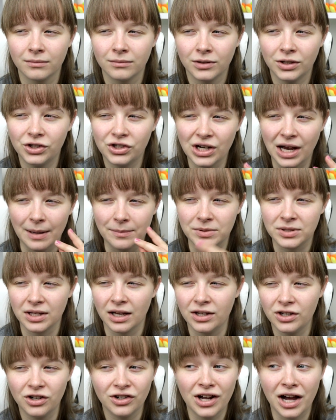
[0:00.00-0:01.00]
Good job,
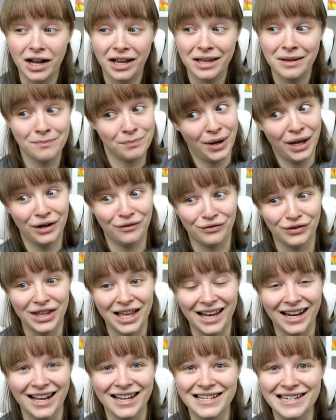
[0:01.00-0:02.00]
son. You're not getting paid for
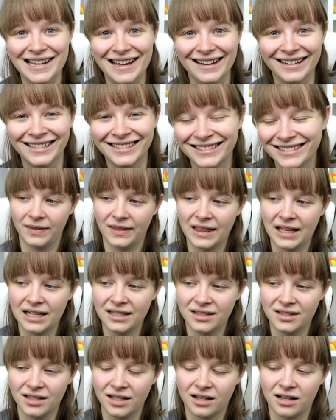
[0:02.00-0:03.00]
that idea.
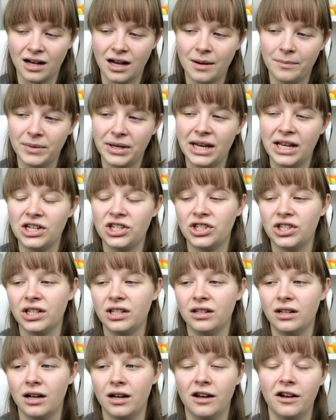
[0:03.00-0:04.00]
That's a
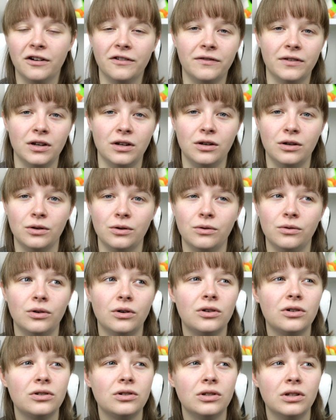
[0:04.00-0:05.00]
combination of
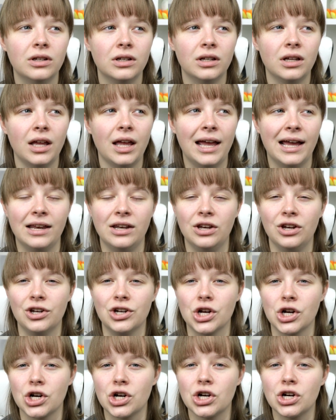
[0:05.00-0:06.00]
noodle and
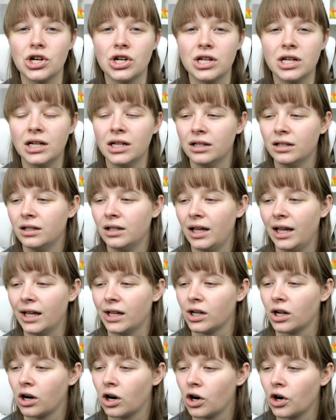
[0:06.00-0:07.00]
nerd
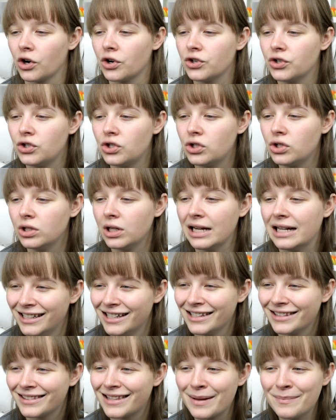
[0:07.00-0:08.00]
and hurdle.
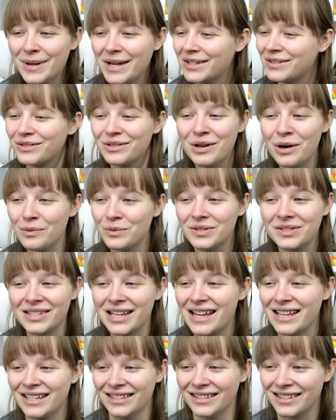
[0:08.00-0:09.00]
That makes no
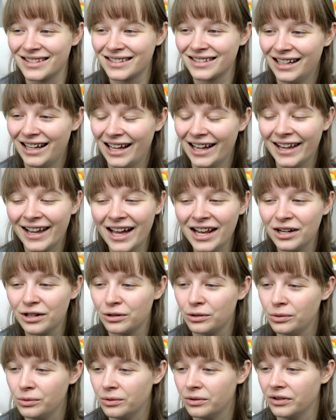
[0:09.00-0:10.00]
sense. I gotta
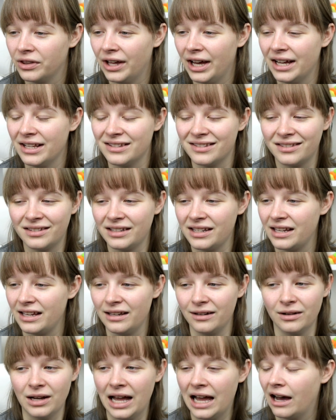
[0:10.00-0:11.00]
Google that and
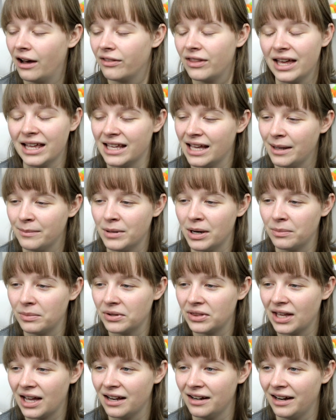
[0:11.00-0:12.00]
see how they came up
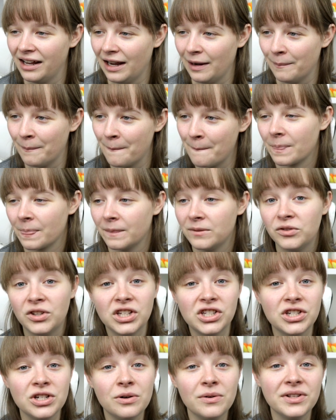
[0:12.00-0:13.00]
with that name.
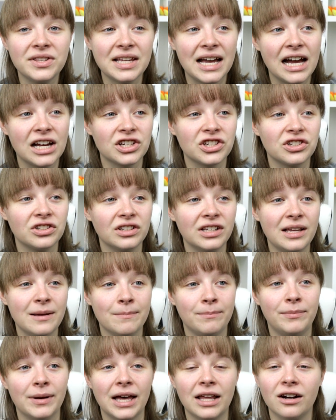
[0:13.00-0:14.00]
Did you know it's actually
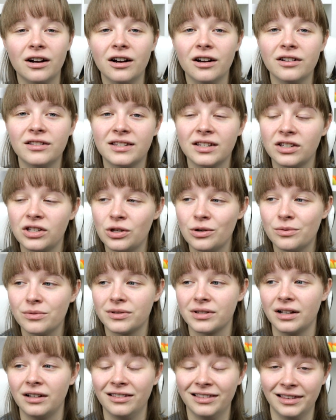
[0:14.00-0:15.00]
better to
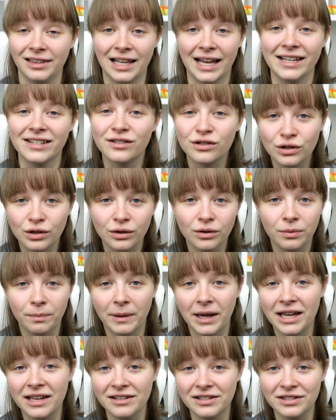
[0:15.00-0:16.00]
use less
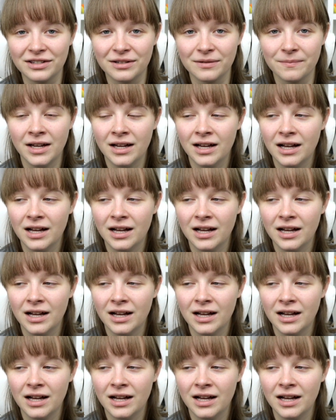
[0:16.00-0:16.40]
toothpaste?